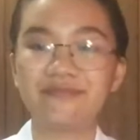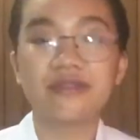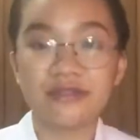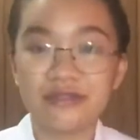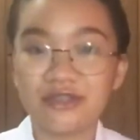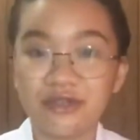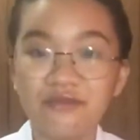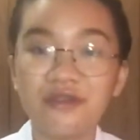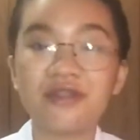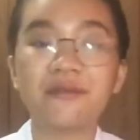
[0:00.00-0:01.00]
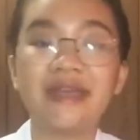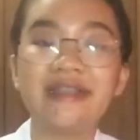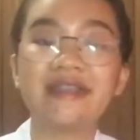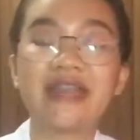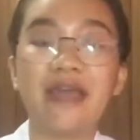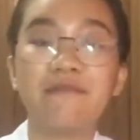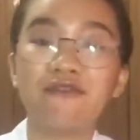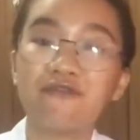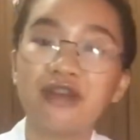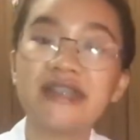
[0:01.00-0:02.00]
So for the waiting time,
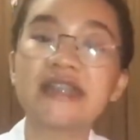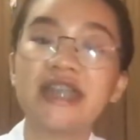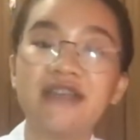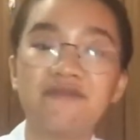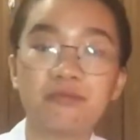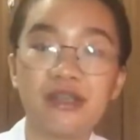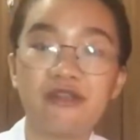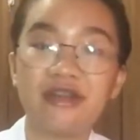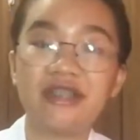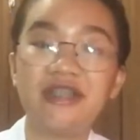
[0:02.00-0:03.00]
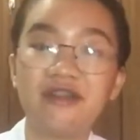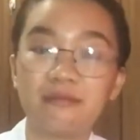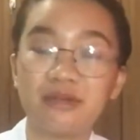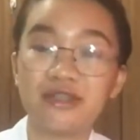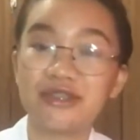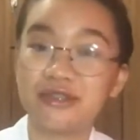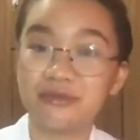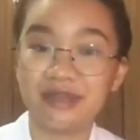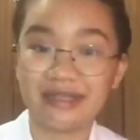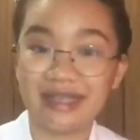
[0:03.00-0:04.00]
first give priority numbers to
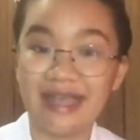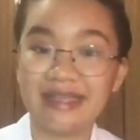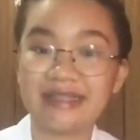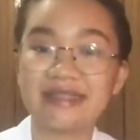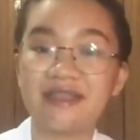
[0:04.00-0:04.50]
the clients.